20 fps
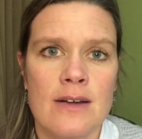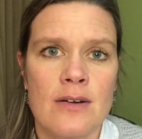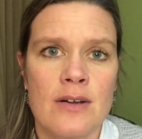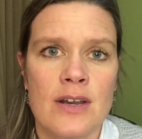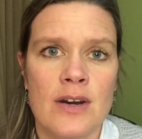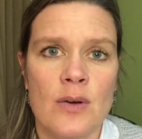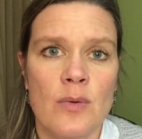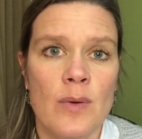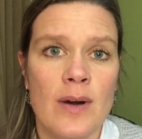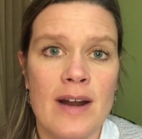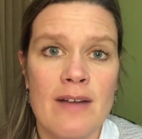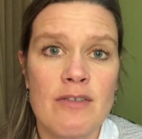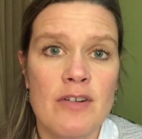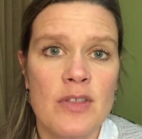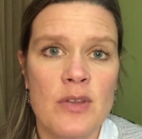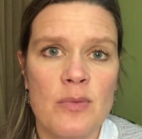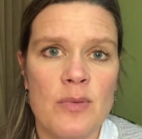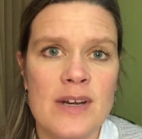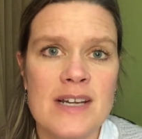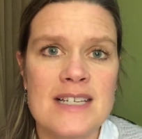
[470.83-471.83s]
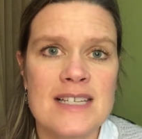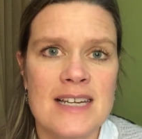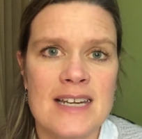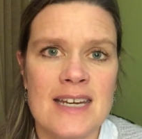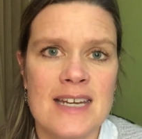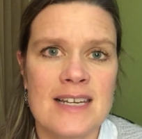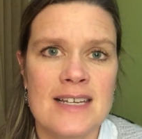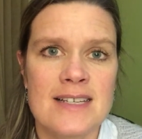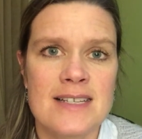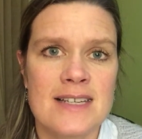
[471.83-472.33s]
whatever the
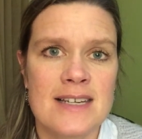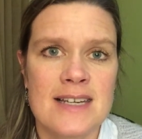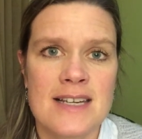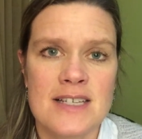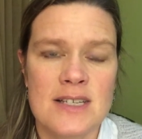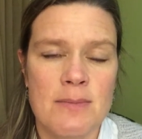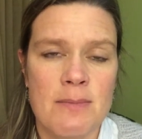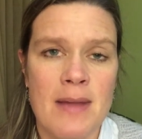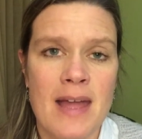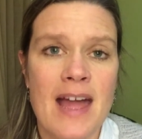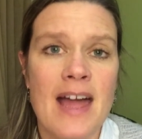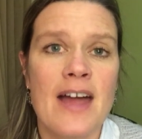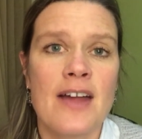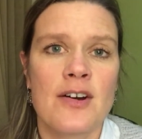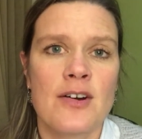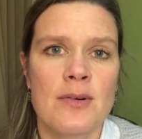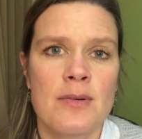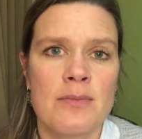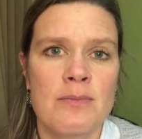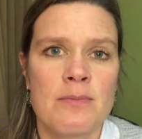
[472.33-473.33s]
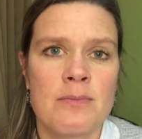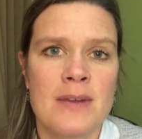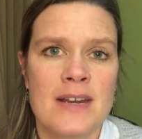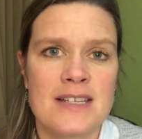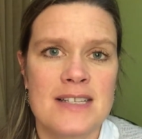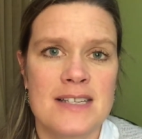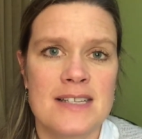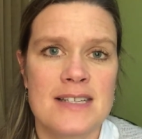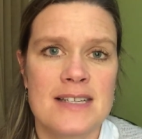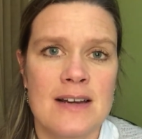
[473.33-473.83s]
reason is, it doesn't matter
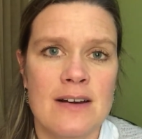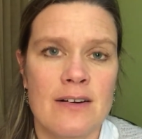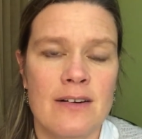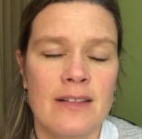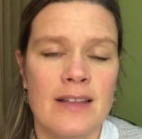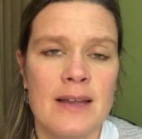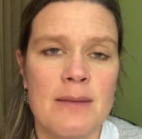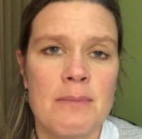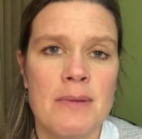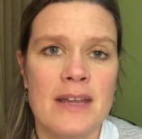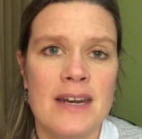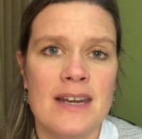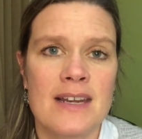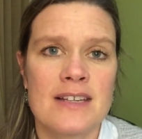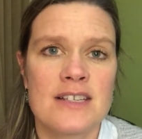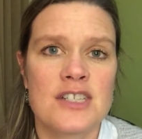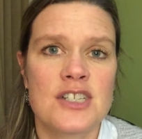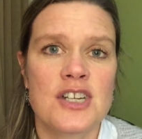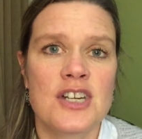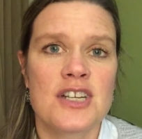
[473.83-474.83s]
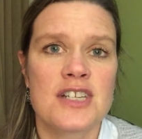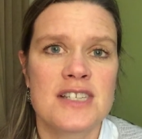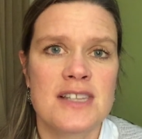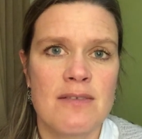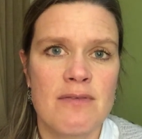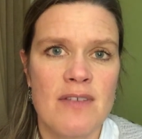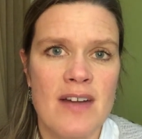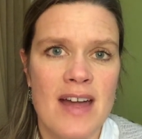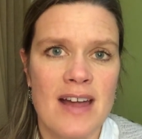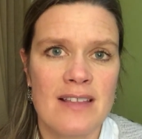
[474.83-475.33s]
necessarily, but it's just
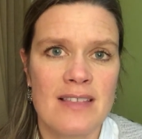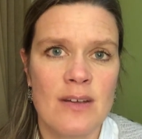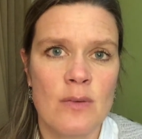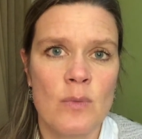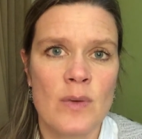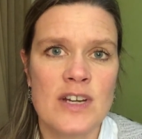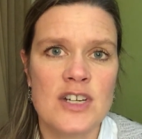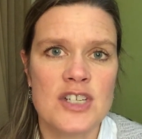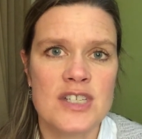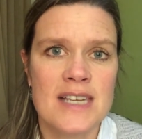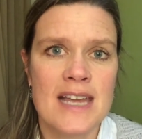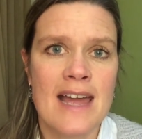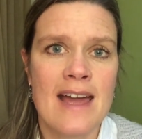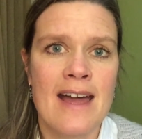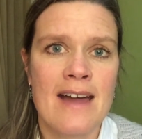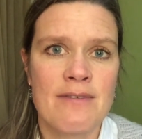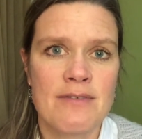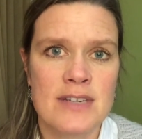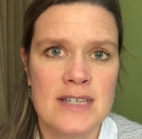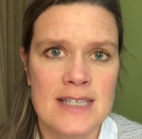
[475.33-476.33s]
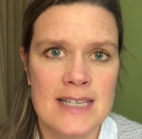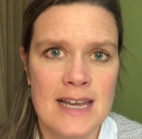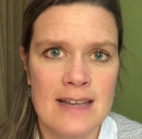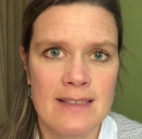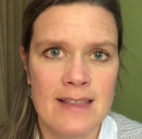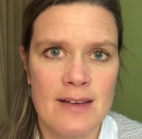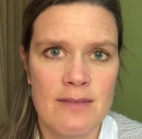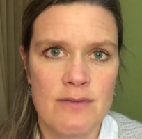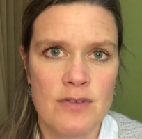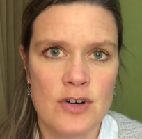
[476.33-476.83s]
the fact that we just have to
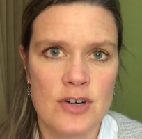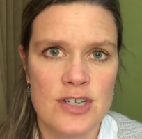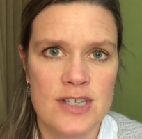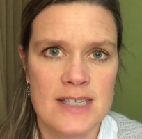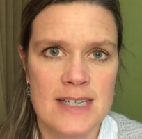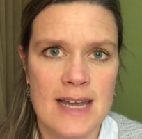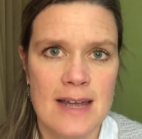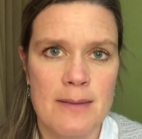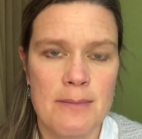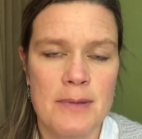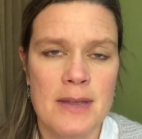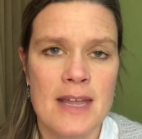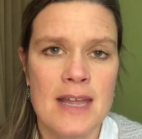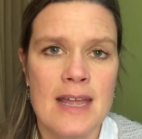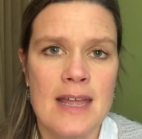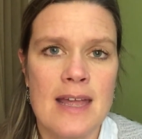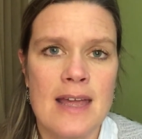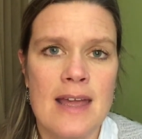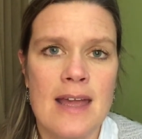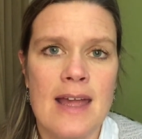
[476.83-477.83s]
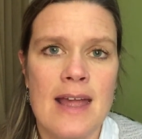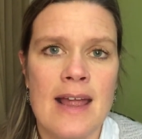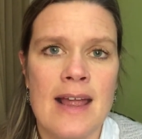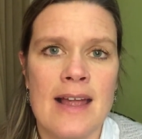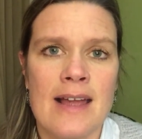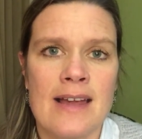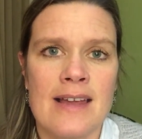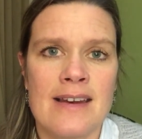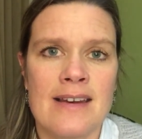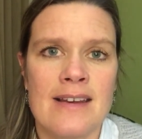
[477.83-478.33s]
take that first step.
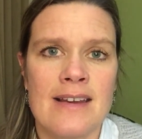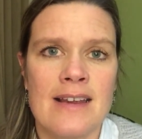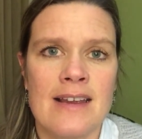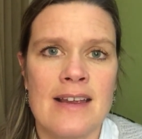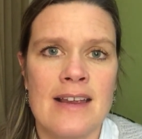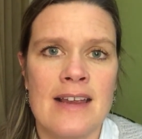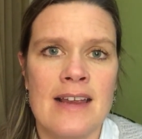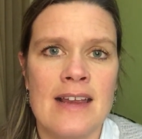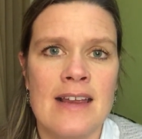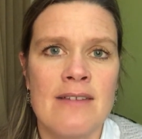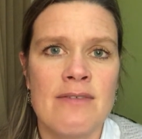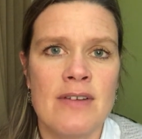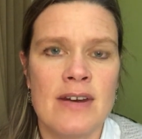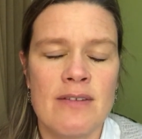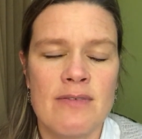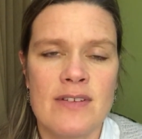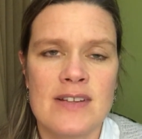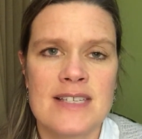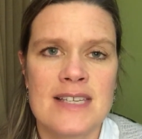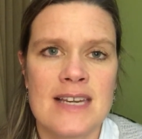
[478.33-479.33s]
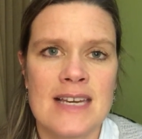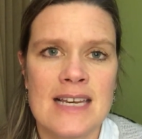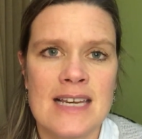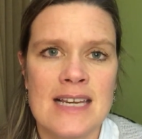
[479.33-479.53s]
And even if it's an